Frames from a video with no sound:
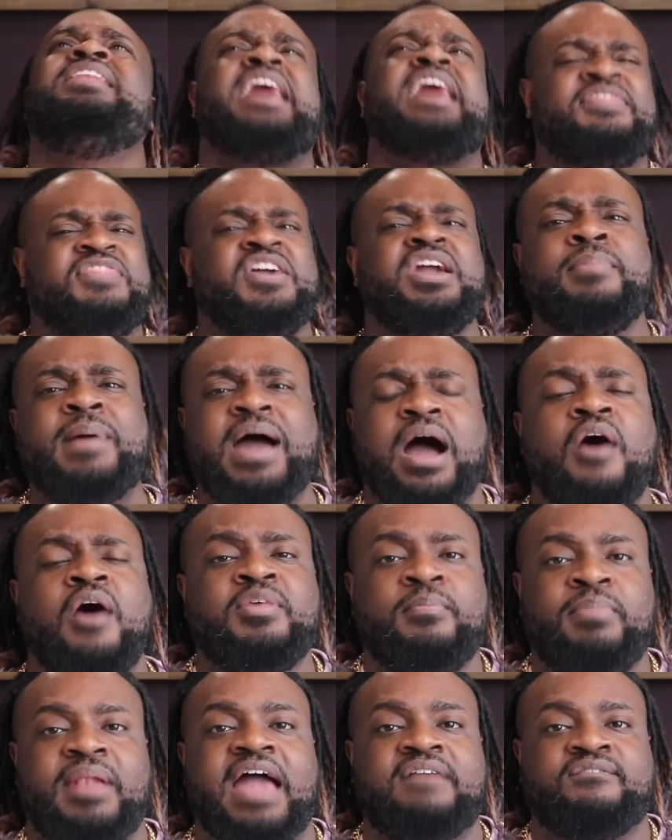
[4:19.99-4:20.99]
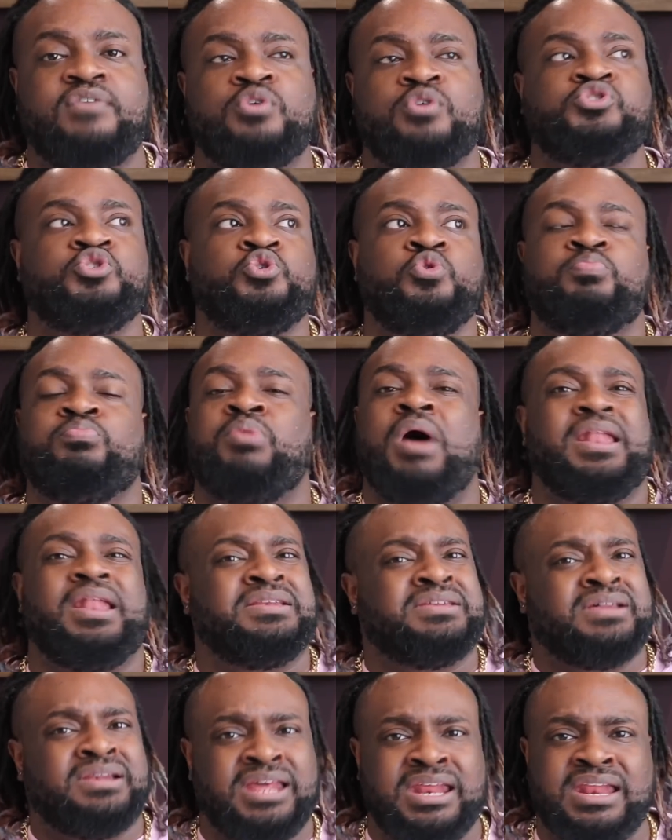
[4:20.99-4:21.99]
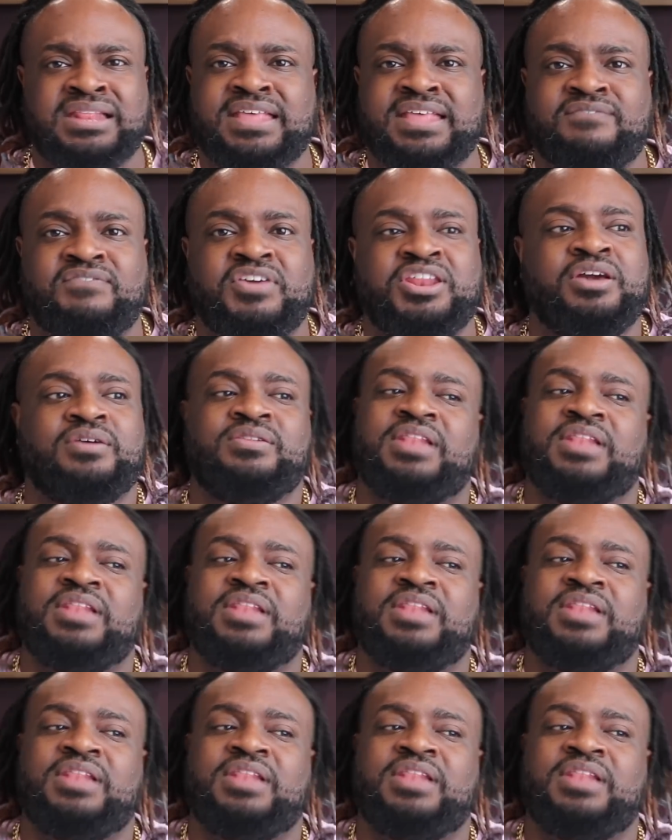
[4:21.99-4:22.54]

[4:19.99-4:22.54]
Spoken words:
Now think about all the black folks who probably deleted their video.